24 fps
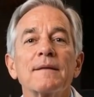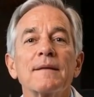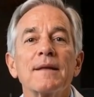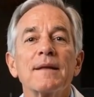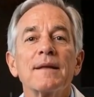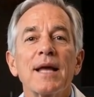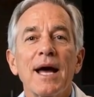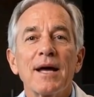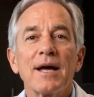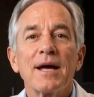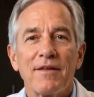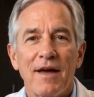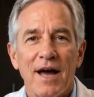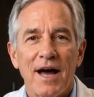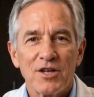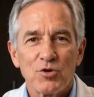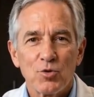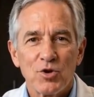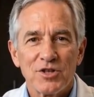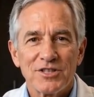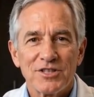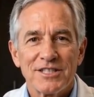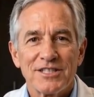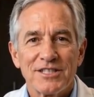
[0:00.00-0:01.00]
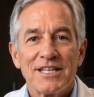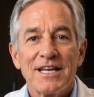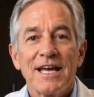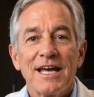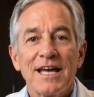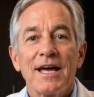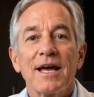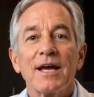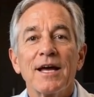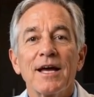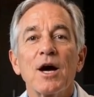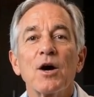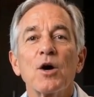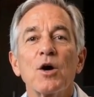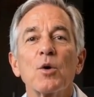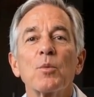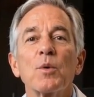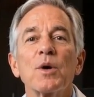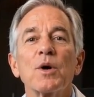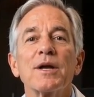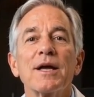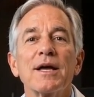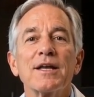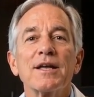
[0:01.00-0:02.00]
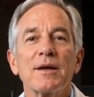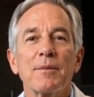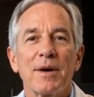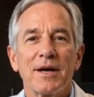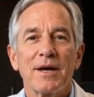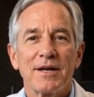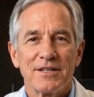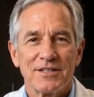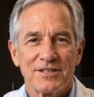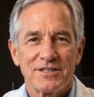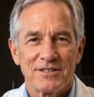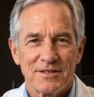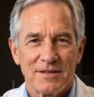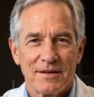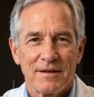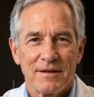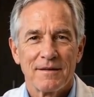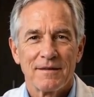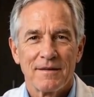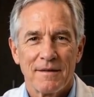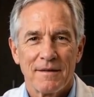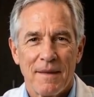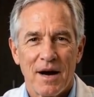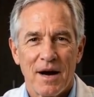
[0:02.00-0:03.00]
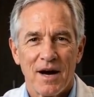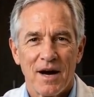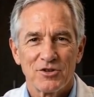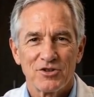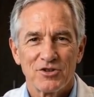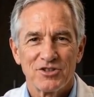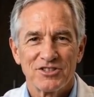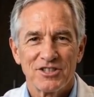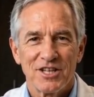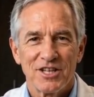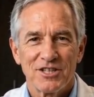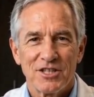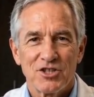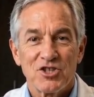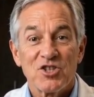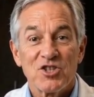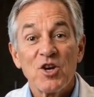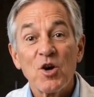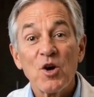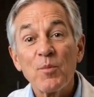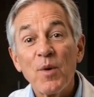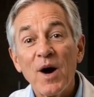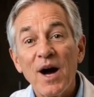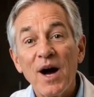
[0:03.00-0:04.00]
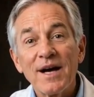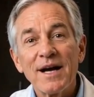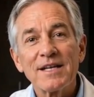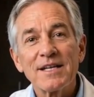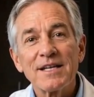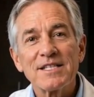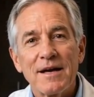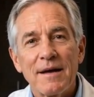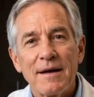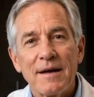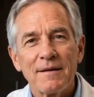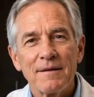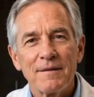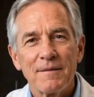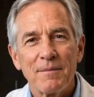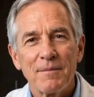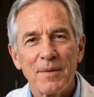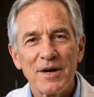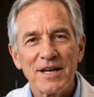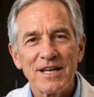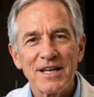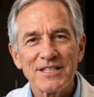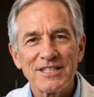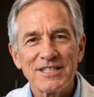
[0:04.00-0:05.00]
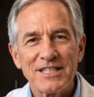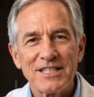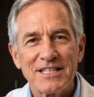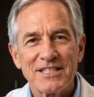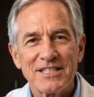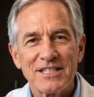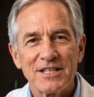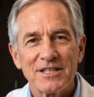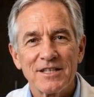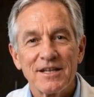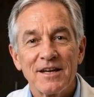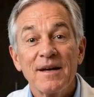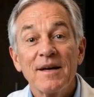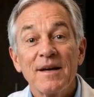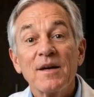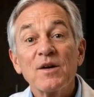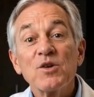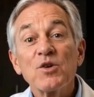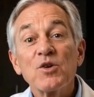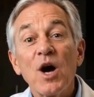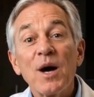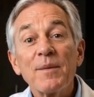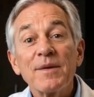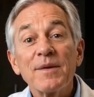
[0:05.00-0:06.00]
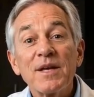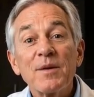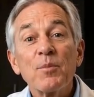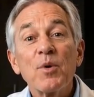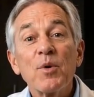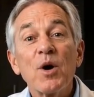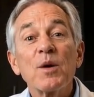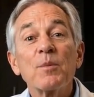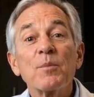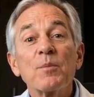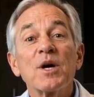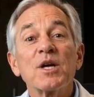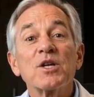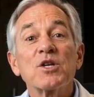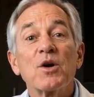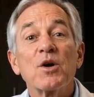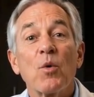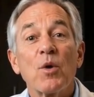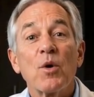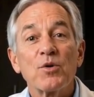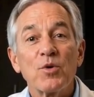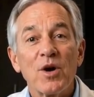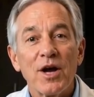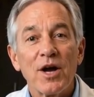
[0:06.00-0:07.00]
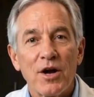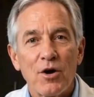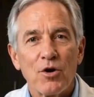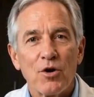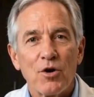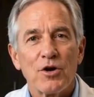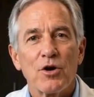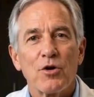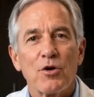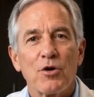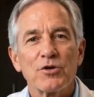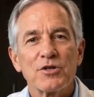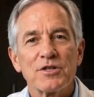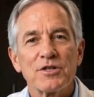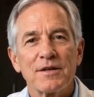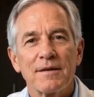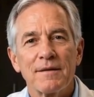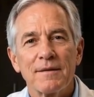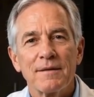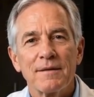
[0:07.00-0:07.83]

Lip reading: That effect wasn't seen in younger participants. Other studies show modest, but consistent, drops in blood pressure with regular use.